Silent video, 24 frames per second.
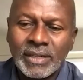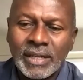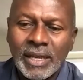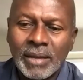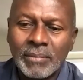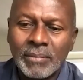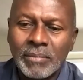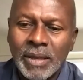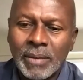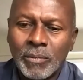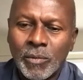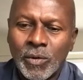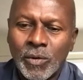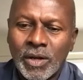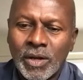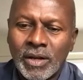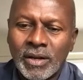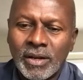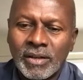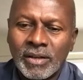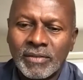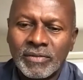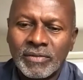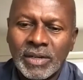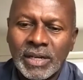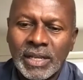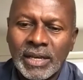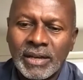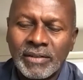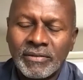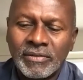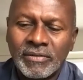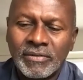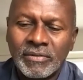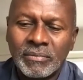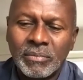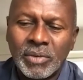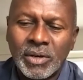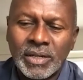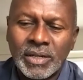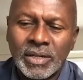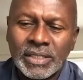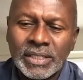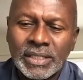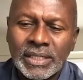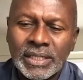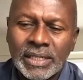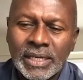a memoir of love,
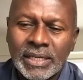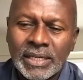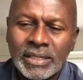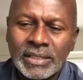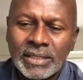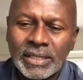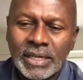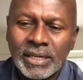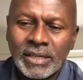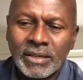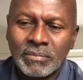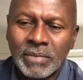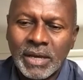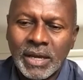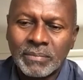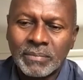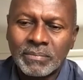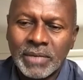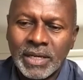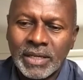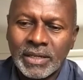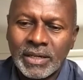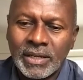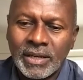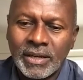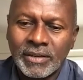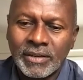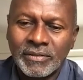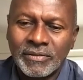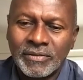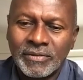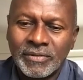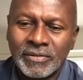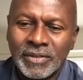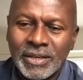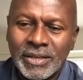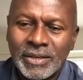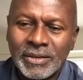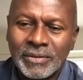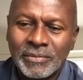body, and taking back my life,